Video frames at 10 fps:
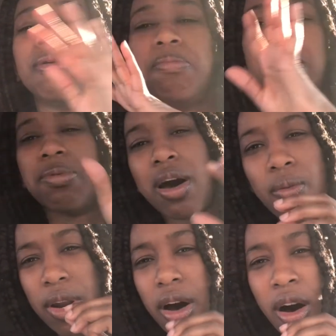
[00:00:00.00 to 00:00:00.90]
Maybe I
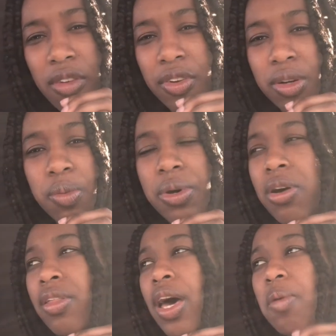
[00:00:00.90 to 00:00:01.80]
went off a little bit
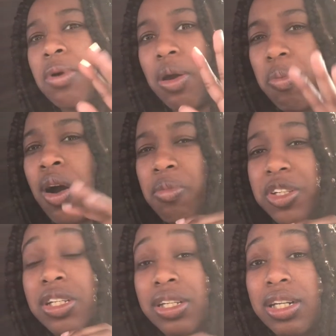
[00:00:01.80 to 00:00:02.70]
on that, but I
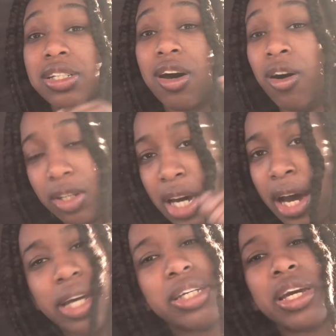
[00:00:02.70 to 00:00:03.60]
promise it does all
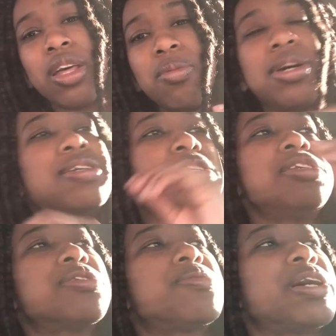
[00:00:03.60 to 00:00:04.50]
tie in together, because
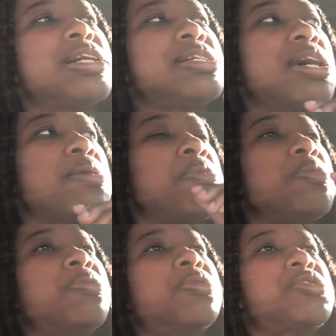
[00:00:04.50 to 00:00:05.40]
these are ways that
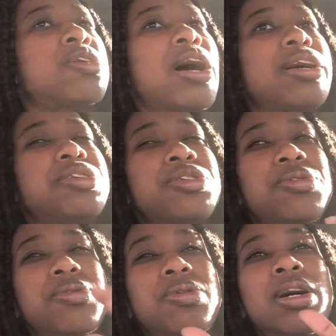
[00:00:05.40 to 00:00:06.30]
people try
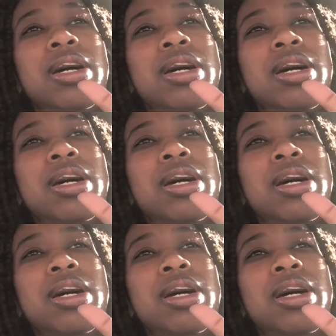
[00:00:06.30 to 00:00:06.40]
to